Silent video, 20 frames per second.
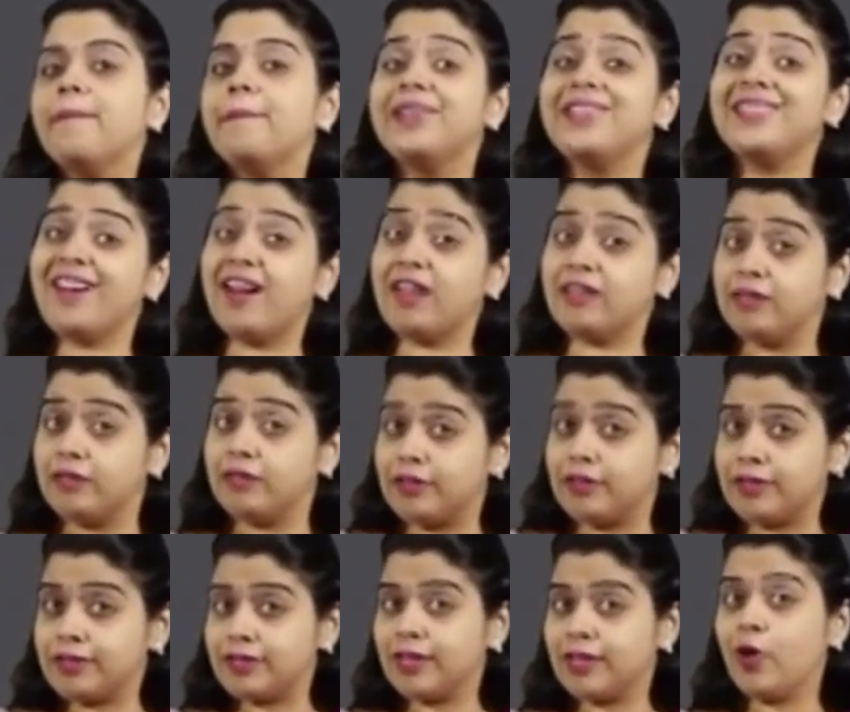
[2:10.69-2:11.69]
But
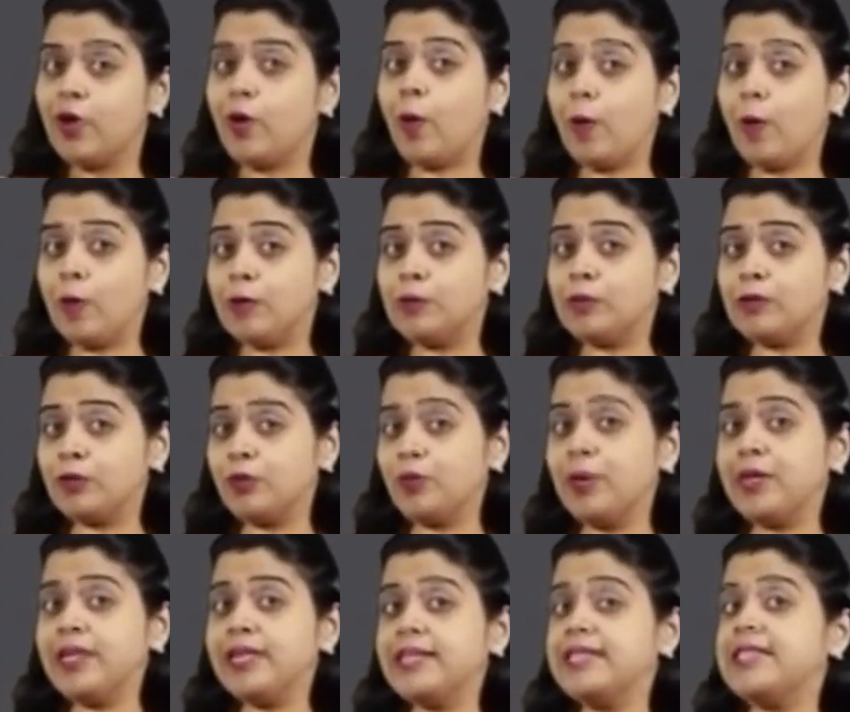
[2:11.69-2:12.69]
others also,
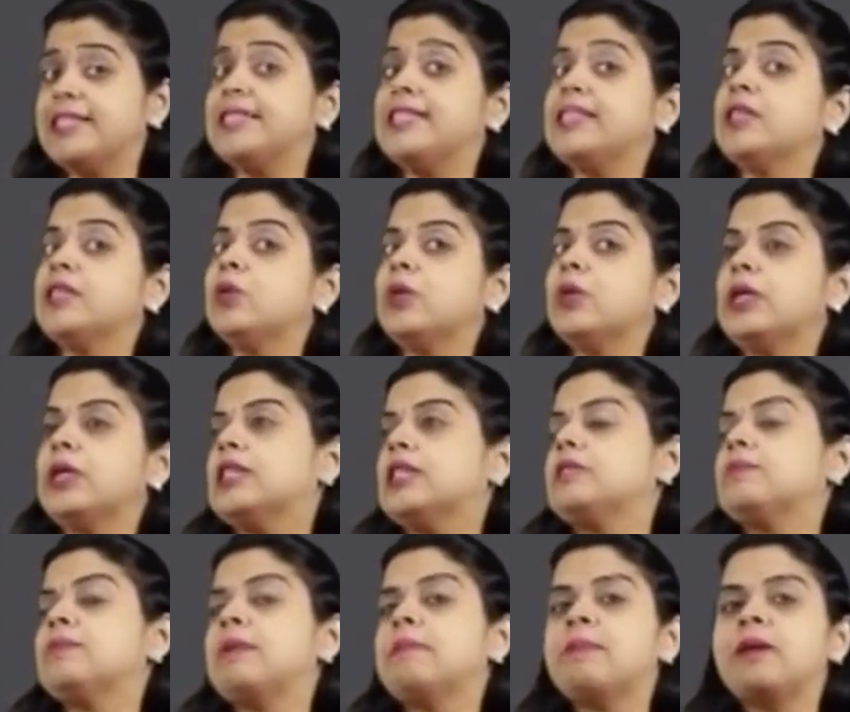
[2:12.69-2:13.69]
when they see that, okay,
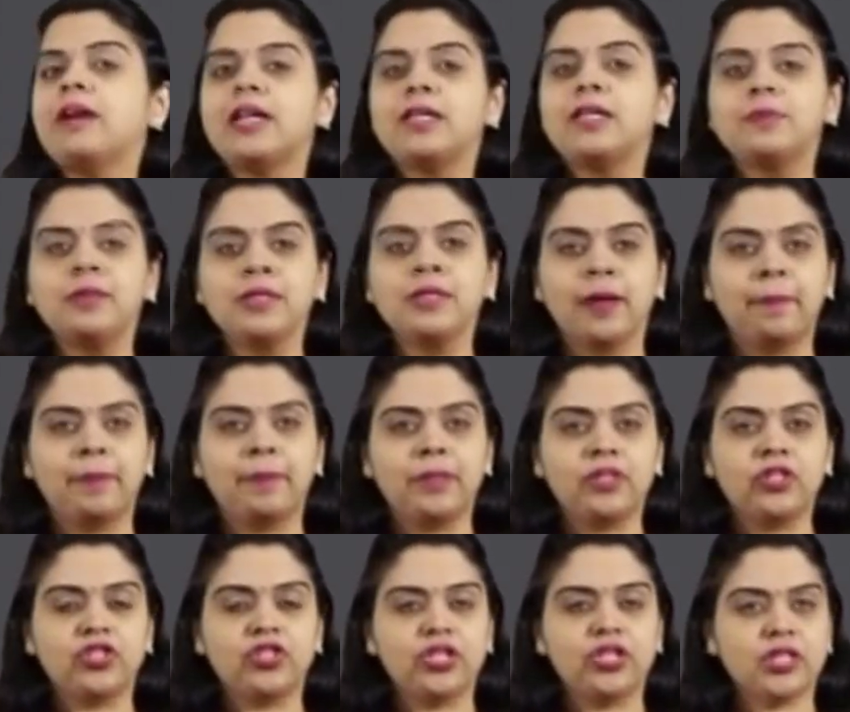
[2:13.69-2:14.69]
this member has been
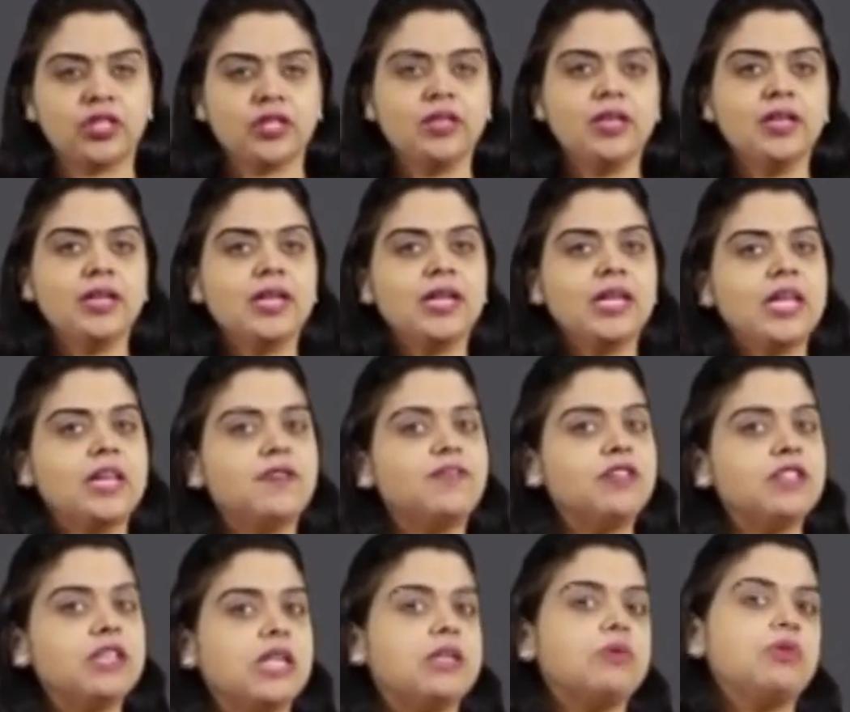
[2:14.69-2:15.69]
appreciated,
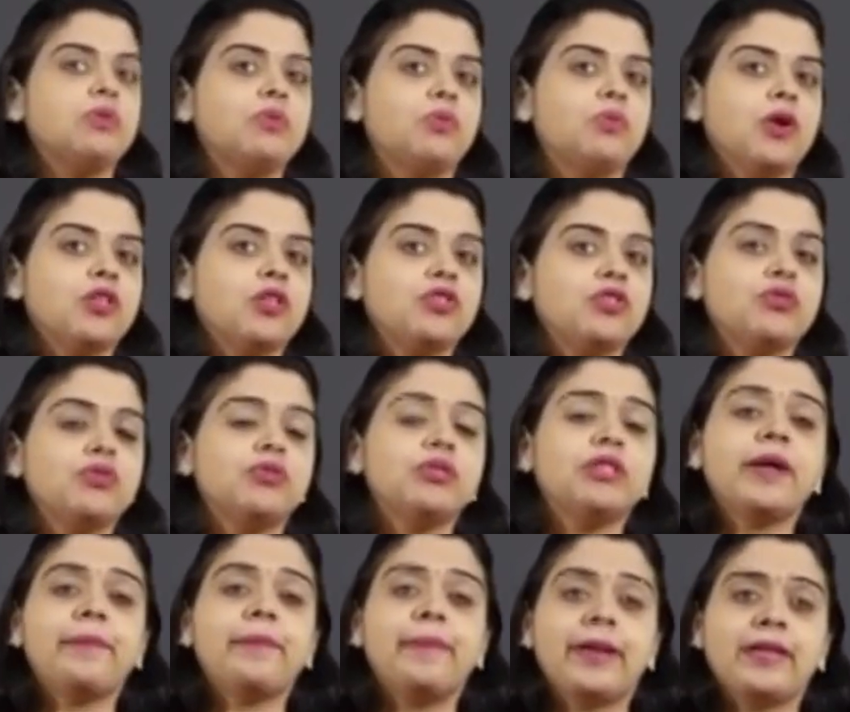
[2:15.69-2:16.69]
even they would want to do
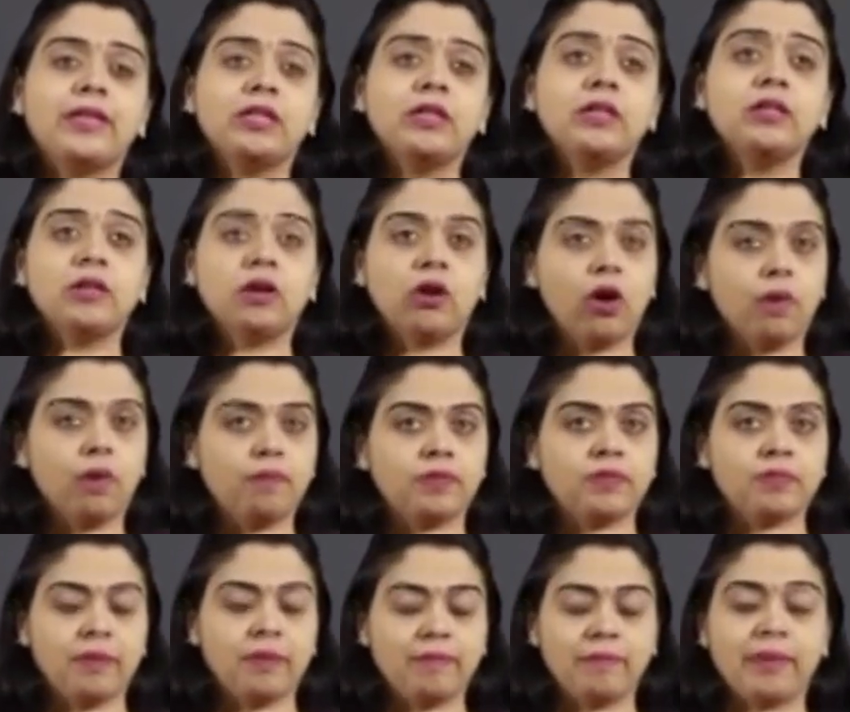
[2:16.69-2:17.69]
their better,
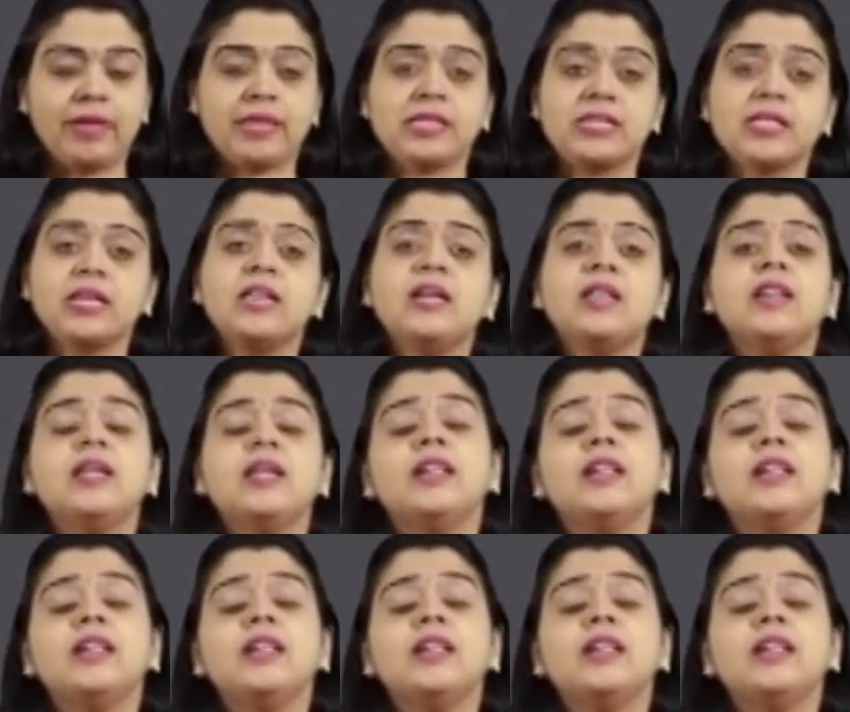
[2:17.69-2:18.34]
optimum best.